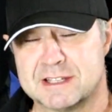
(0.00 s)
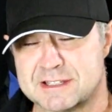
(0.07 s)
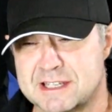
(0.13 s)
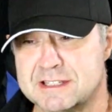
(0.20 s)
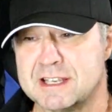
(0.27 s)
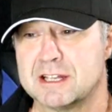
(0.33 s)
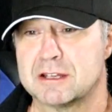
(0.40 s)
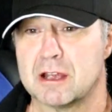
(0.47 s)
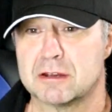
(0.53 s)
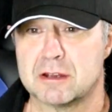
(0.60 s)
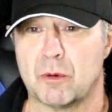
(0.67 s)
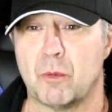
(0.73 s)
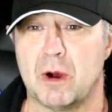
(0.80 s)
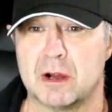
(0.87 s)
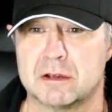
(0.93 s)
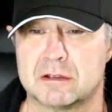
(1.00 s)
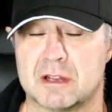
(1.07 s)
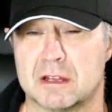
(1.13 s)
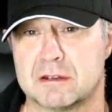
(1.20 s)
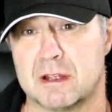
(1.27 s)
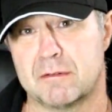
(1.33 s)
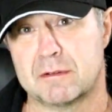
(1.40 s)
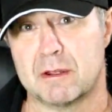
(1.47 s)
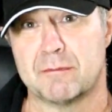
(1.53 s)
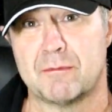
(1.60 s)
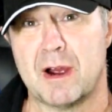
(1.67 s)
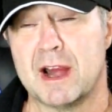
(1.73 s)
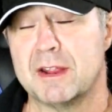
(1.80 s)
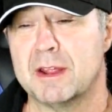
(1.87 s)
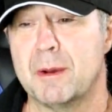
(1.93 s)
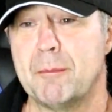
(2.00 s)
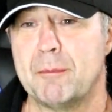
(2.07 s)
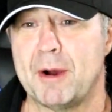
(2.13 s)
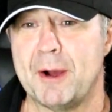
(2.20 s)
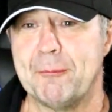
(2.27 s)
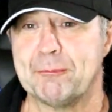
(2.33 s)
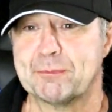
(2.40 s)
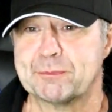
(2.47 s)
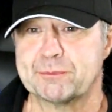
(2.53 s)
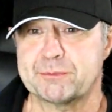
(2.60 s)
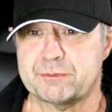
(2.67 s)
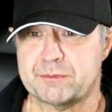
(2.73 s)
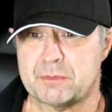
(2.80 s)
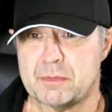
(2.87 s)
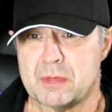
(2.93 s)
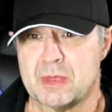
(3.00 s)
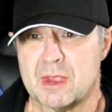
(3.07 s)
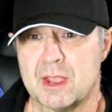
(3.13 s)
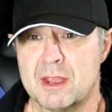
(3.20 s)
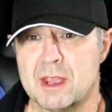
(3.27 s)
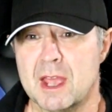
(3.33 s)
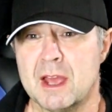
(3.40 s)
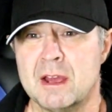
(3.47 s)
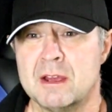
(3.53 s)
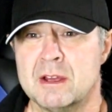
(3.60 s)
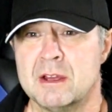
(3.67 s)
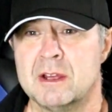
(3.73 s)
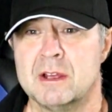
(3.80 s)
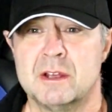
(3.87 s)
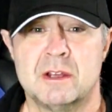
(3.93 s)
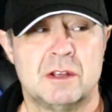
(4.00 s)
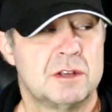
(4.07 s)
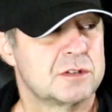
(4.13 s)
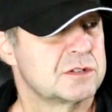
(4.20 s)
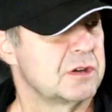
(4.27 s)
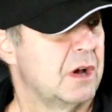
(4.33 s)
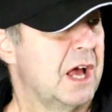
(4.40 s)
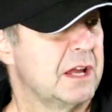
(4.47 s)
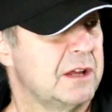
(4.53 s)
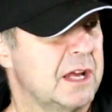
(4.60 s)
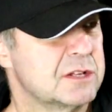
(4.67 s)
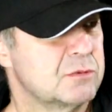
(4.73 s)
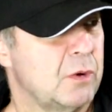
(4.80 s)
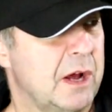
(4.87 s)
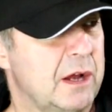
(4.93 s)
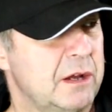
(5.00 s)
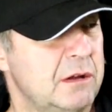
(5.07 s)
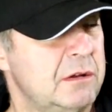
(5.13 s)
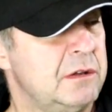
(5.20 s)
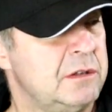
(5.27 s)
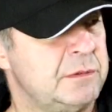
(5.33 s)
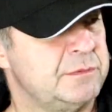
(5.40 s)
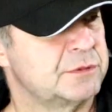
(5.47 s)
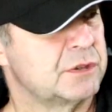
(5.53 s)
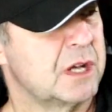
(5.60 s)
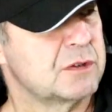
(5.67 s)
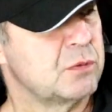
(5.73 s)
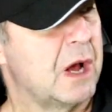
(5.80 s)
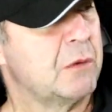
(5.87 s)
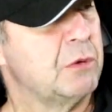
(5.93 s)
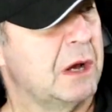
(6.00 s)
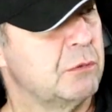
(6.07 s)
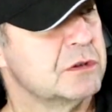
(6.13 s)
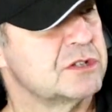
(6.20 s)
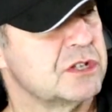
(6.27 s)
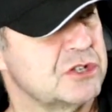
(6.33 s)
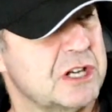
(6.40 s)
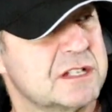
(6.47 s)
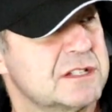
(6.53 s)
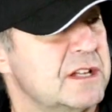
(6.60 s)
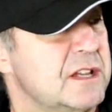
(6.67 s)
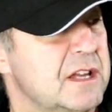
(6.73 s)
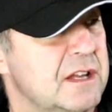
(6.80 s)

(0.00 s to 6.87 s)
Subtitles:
easy to find them, but yeah. So that's what so that's why I would suggest at the end